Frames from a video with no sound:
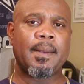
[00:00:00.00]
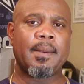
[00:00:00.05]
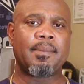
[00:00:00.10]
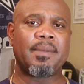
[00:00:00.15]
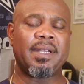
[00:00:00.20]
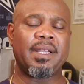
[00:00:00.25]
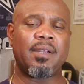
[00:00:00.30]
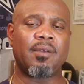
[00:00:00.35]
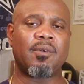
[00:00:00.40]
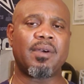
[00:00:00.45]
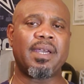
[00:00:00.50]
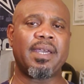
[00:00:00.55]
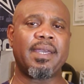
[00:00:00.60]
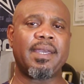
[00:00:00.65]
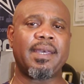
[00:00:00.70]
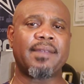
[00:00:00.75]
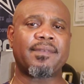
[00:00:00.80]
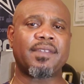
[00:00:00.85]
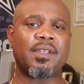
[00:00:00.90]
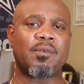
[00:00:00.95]
But anyway,
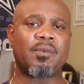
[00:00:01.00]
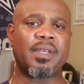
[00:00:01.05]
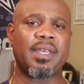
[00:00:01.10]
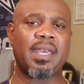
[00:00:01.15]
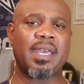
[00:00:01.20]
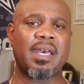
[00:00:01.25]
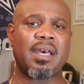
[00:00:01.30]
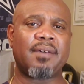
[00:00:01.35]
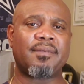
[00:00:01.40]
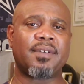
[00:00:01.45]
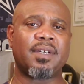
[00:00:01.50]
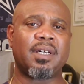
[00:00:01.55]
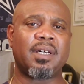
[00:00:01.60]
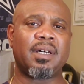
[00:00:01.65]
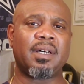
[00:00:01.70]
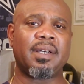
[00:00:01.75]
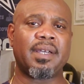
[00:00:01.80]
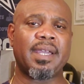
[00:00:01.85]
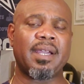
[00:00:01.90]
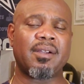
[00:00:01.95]
I think we have
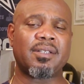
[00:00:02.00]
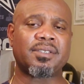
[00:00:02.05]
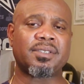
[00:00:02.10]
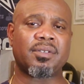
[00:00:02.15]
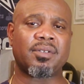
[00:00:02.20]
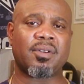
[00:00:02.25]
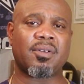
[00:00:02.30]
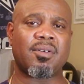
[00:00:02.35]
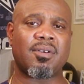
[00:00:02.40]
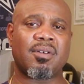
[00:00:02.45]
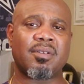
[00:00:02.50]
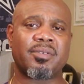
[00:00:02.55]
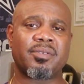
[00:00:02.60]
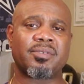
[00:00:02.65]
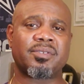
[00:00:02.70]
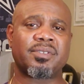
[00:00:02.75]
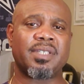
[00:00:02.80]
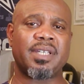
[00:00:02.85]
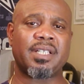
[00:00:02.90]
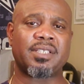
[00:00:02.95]
Arizona
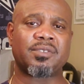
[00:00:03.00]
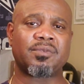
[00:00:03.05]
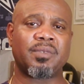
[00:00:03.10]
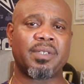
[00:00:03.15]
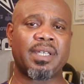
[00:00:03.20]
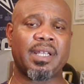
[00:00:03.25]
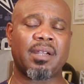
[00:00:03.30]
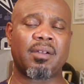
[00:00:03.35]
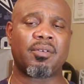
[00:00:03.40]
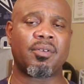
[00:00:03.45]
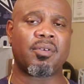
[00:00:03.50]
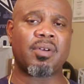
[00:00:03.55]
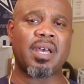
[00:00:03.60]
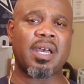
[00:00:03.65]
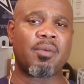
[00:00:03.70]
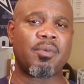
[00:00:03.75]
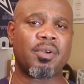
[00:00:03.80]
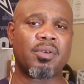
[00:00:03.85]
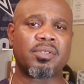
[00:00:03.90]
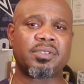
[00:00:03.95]
Cardinals next week, and I don't know how
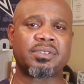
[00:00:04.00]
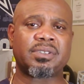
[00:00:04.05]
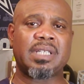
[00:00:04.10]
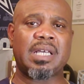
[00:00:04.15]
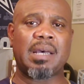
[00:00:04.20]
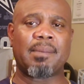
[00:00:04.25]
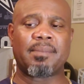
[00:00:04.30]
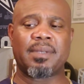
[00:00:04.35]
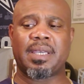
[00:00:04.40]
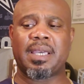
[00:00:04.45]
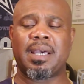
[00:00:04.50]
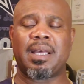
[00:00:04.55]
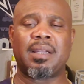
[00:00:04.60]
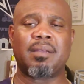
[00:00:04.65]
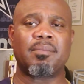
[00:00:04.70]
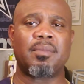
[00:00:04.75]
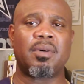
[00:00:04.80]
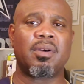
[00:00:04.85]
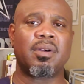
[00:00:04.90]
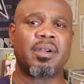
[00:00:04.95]
we're going to stop Kyler
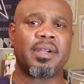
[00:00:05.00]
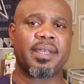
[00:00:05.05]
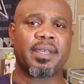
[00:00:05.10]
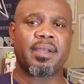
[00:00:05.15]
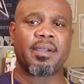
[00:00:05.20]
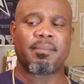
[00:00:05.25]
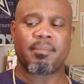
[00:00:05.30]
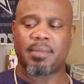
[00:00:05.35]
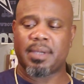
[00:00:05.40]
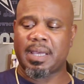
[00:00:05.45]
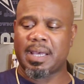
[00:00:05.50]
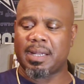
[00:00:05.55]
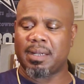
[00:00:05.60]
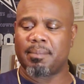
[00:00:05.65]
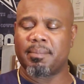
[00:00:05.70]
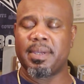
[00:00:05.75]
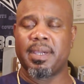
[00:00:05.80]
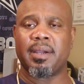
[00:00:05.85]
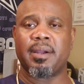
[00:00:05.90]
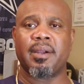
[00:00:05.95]

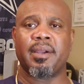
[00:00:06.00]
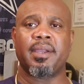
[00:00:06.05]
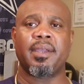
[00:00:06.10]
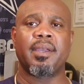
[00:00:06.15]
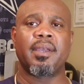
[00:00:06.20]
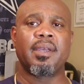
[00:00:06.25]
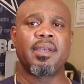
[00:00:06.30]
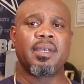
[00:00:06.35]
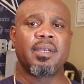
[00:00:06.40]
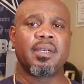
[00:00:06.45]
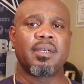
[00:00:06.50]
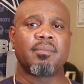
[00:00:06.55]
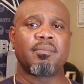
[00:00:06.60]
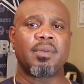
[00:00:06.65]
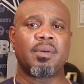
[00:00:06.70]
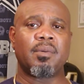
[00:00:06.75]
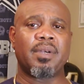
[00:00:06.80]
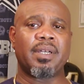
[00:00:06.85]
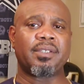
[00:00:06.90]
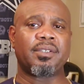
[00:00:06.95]
Murray,
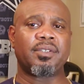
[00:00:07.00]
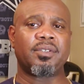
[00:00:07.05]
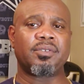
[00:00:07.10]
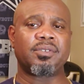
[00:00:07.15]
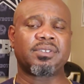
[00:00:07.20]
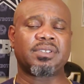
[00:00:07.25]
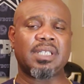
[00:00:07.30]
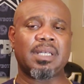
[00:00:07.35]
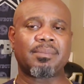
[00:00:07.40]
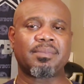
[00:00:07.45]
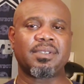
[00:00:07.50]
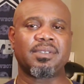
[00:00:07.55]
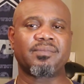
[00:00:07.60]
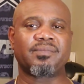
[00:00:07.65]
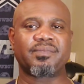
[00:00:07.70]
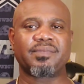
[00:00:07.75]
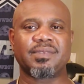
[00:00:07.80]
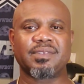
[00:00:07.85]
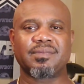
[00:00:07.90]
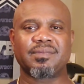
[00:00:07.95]
but we have to do something.
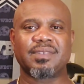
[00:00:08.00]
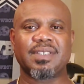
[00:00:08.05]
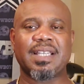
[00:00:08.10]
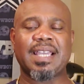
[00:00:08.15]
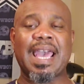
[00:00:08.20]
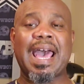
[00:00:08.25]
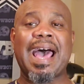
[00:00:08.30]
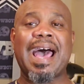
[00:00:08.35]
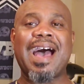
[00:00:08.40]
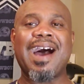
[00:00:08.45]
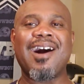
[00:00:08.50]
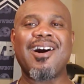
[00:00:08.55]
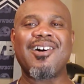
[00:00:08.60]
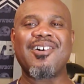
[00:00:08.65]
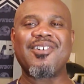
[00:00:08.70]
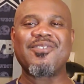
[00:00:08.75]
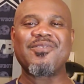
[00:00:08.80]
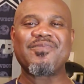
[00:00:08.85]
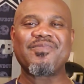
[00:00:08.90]
Kyler